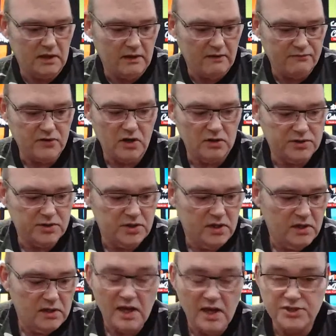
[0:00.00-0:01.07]
I've got,
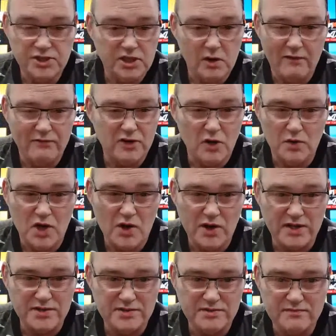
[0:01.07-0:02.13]
as you know, I've grown
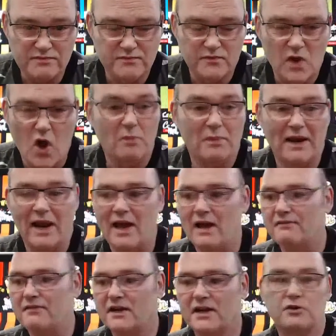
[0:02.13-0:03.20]
orchids all my
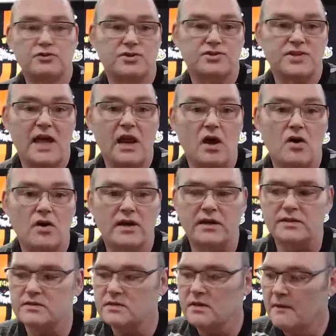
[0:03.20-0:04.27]
life, and I used to sell
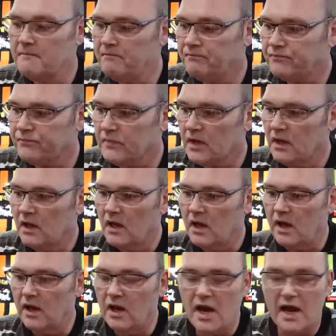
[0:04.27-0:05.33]
orchids,
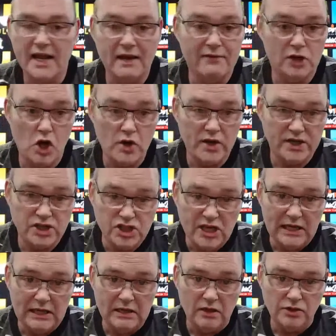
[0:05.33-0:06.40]
and I have an orchid
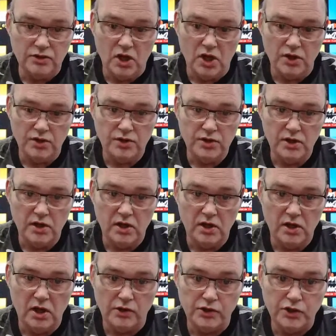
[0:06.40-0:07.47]
channel
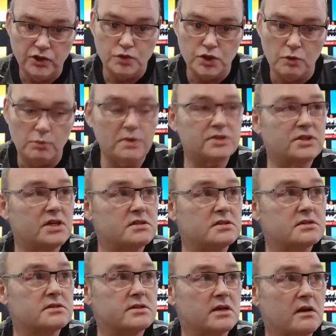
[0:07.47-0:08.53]
on YouTube, which
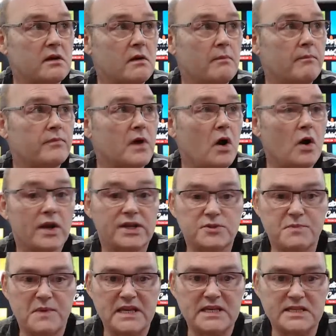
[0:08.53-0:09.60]
is Orchid
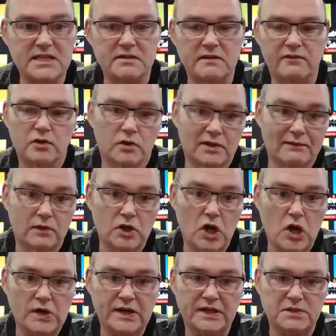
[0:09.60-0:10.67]
Species. If you go and look at
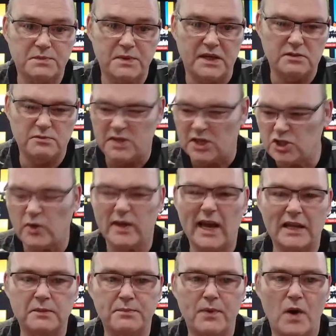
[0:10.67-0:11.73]
Orchid Species, I show you
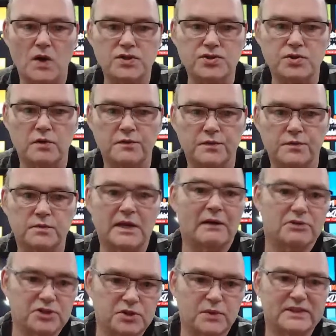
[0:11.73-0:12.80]
how to pot stuff and
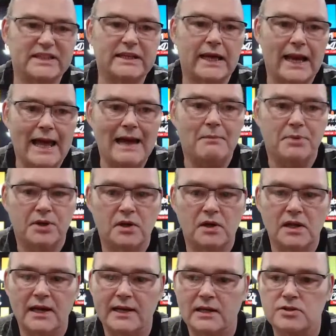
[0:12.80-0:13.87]
how to do it in lab and
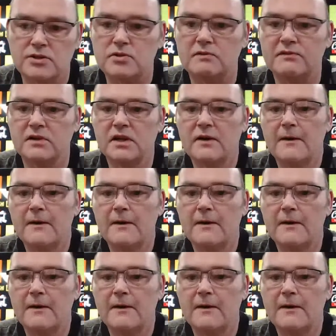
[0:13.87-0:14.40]
all that kind of stuff.